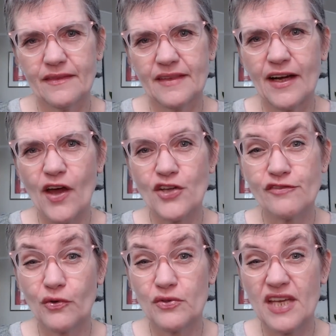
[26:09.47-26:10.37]
the last
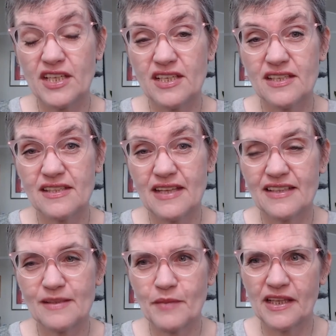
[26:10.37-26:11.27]
few sessions,
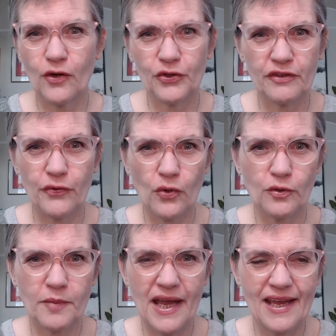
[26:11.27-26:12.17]
there's been a lot of role
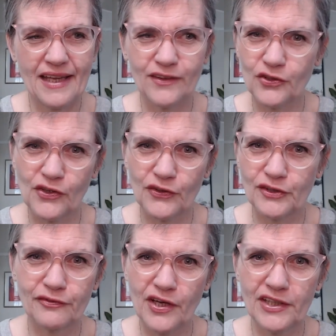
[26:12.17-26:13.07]
play and not a lot
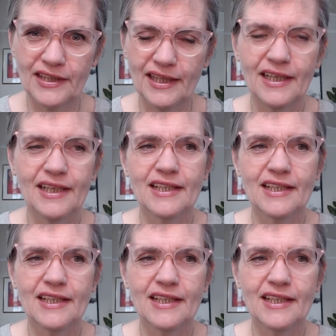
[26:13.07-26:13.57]
of fighting,